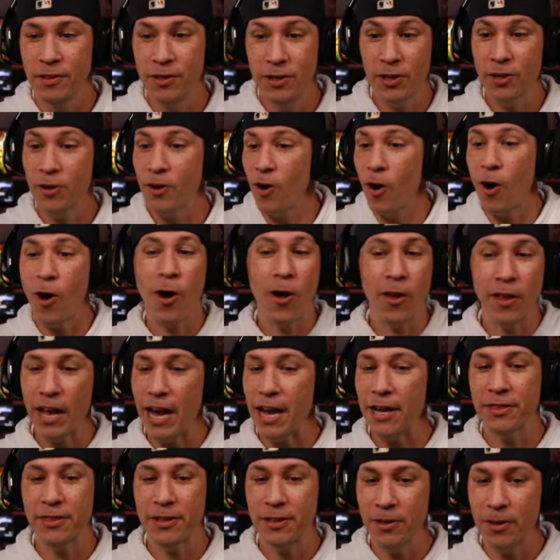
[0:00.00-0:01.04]
They're all
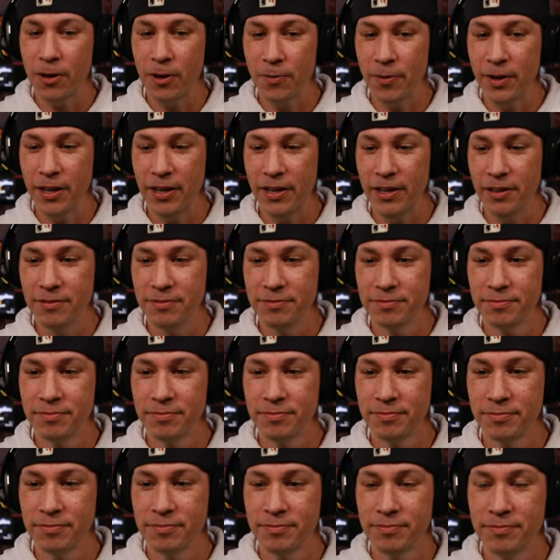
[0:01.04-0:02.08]
out there already.
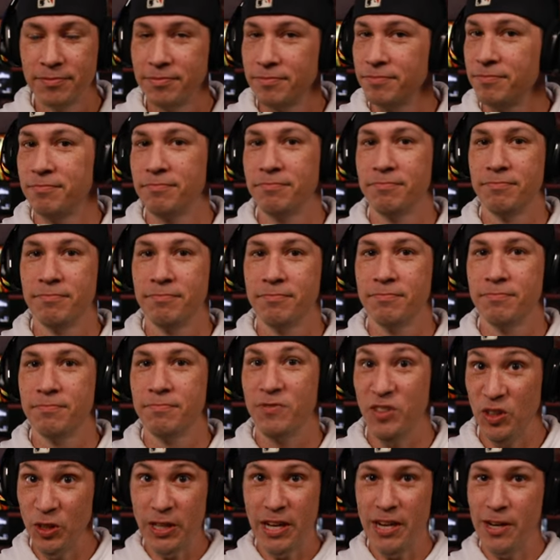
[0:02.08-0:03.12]

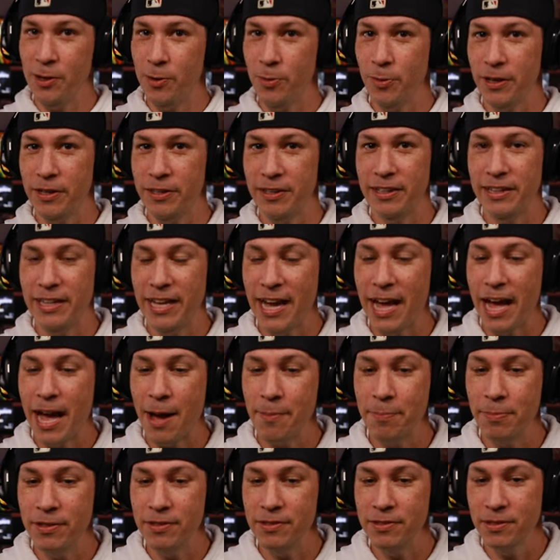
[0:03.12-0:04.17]
Look how quickly that
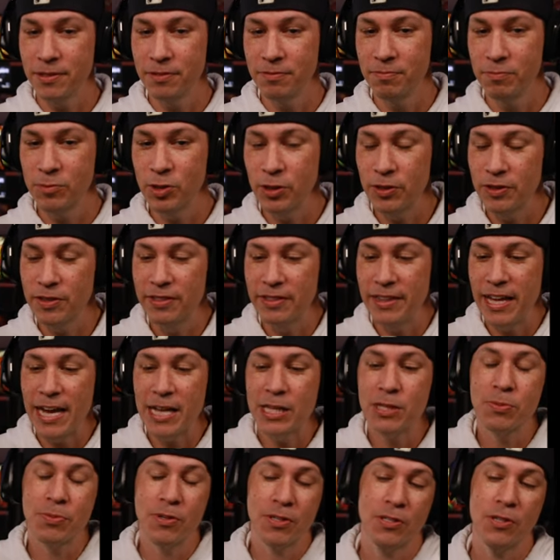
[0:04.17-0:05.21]
happens. So
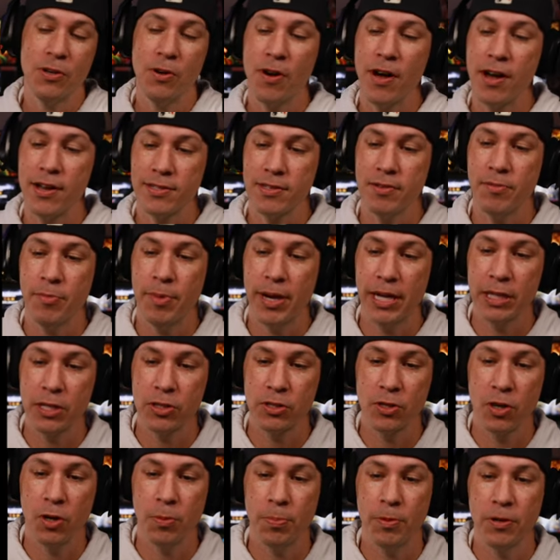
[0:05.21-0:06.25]
that's what's so awesome about
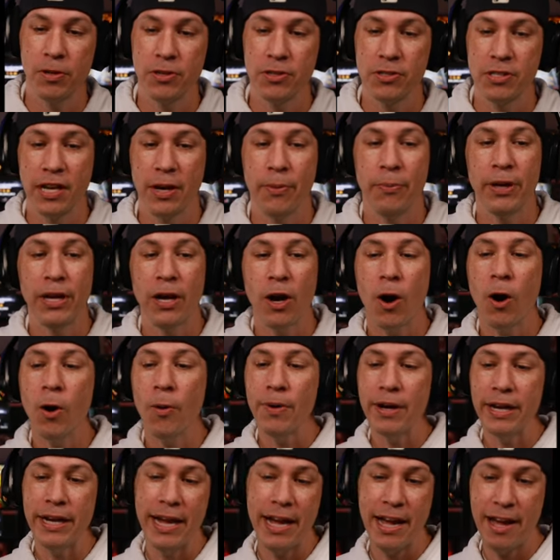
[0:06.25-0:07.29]
this opener is that we
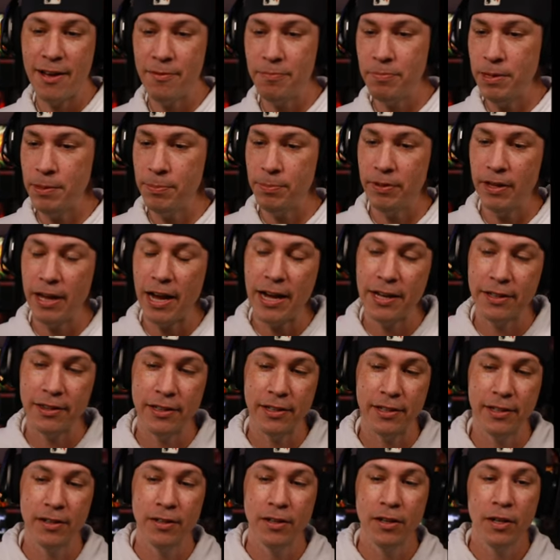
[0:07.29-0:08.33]
already have people out
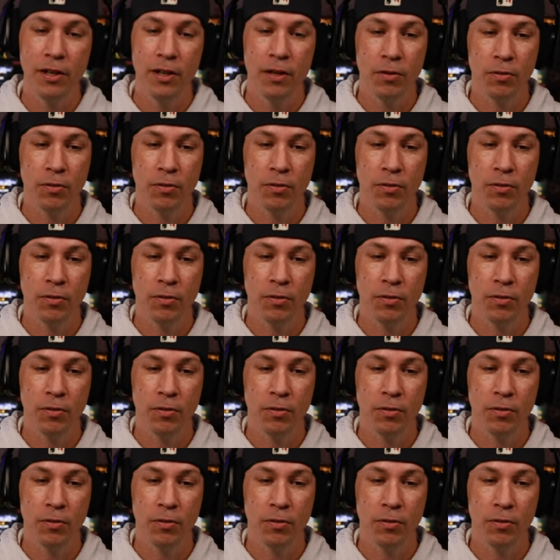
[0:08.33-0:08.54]
there.